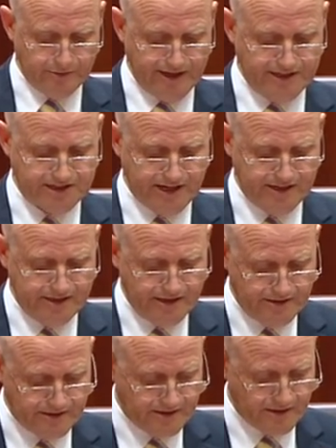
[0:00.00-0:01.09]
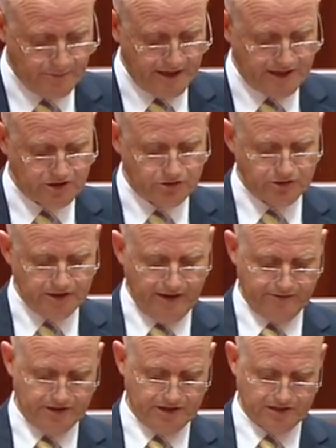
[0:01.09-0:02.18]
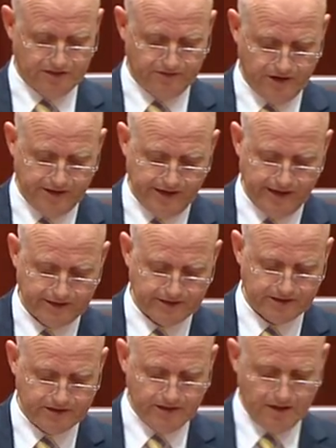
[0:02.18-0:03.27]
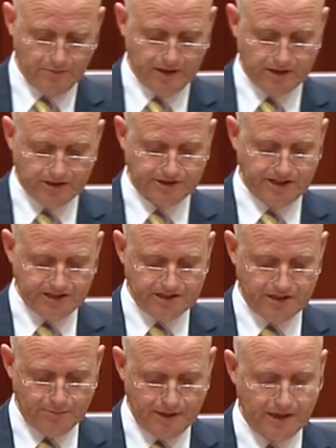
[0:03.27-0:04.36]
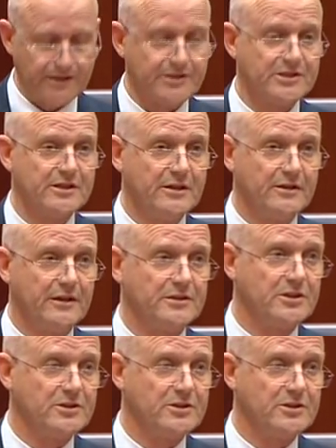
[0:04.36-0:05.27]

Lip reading: when he said that the means could never justify the ends because it is the means that